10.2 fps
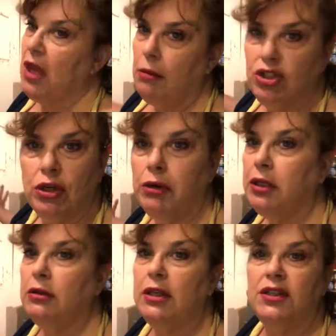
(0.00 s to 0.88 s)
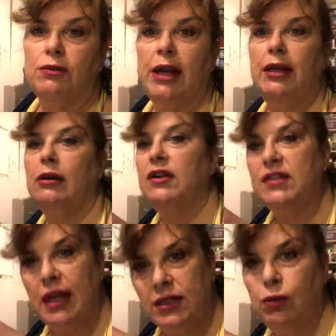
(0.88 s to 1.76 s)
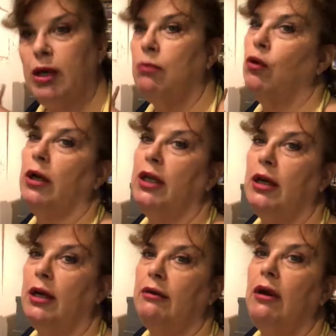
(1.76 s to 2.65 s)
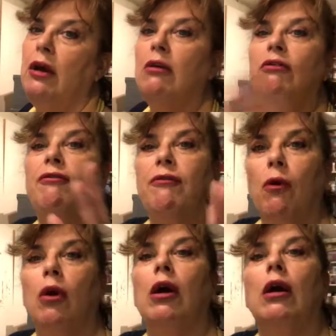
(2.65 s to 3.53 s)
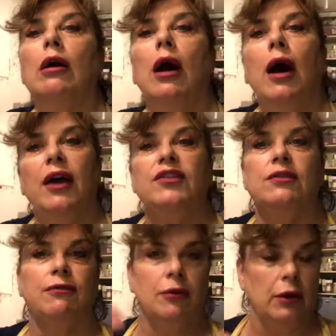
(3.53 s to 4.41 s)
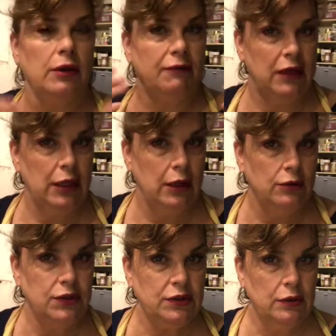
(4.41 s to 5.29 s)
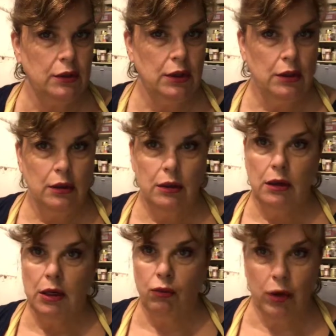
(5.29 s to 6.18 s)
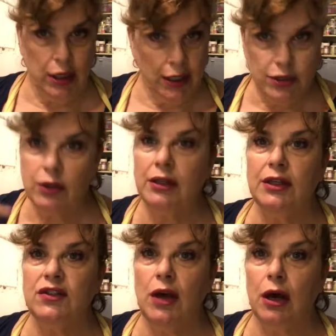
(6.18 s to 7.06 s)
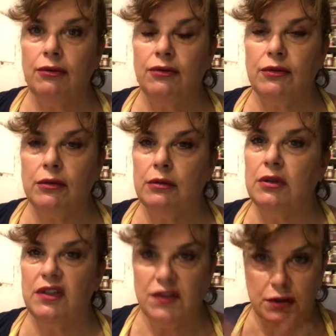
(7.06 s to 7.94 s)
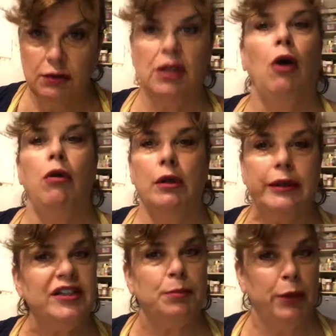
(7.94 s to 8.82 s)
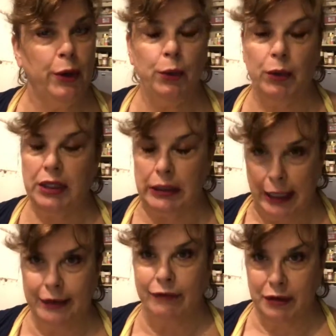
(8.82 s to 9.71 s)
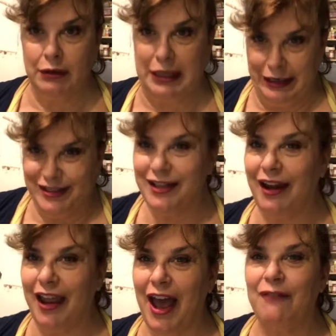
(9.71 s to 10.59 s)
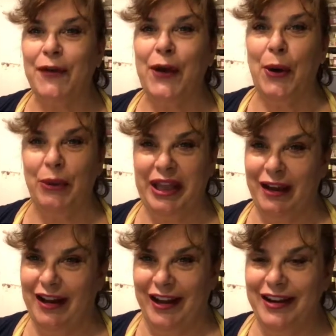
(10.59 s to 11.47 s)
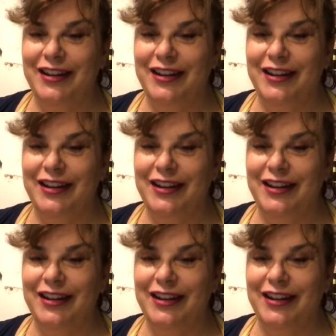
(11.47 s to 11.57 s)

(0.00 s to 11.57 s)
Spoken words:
I'm showing you this right now because that's what I'm working on for us for the videos. When I turn this off, this studio will explode with a lot of other things that I have going on.